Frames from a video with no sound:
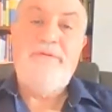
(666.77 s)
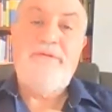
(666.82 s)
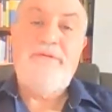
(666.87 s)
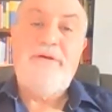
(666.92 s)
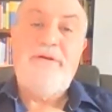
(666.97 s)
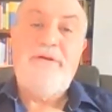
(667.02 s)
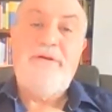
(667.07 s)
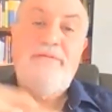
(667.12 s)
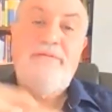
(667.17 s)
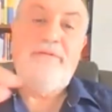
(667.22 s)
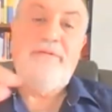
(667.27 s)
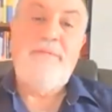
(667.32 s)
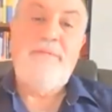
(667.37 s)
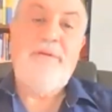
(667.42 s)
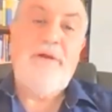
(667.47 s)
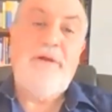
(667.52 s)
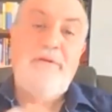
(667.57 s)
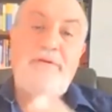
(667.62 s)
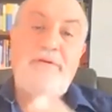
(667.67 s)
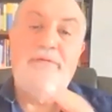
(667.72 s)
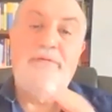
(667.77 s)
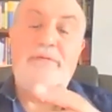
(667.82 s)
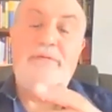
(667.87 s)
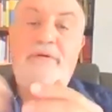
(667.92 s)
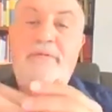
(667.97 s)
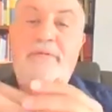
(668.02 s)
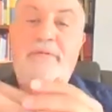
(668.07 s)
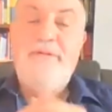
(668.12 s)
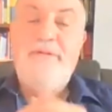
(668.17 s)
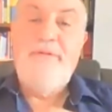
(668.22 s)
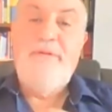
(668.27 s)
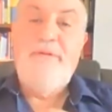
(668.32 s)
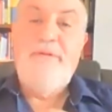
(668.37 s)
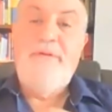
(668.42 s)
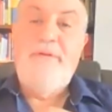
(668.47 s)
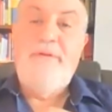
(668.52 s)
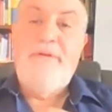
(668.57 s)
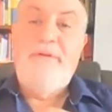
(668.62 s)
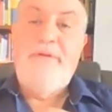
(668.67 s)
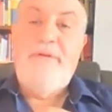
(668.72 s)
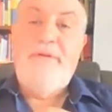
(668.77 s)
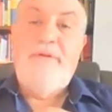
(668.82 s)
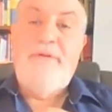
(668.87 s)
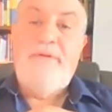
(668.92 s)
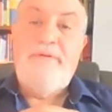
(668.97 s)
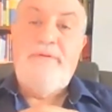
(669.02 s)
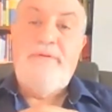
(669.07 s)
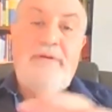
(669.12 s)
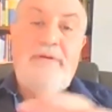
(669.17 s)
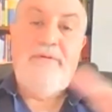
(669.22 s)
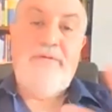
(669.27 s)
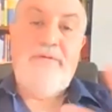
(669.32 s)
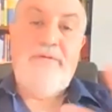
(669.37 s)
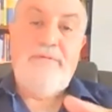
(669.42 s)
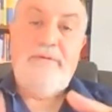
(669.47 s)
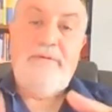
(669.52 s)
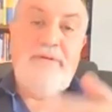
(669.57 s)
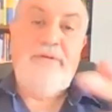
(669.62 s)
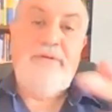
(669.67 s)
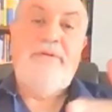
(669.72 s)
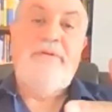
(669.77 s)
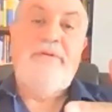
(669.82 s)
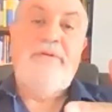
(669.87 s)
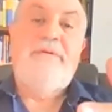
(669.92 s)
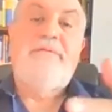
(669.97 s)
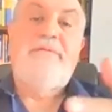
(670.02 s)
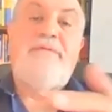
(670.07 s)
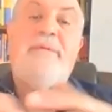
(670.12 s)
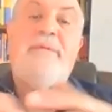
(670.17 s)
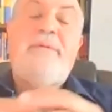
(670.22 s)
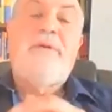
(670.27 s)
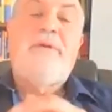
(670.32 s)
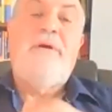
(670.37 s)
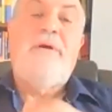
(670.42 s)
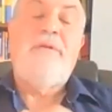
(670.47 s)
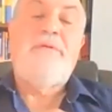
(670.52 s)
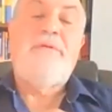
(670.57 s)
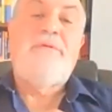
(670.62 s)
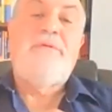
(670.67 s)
start from college dorms, you know, uh, from the college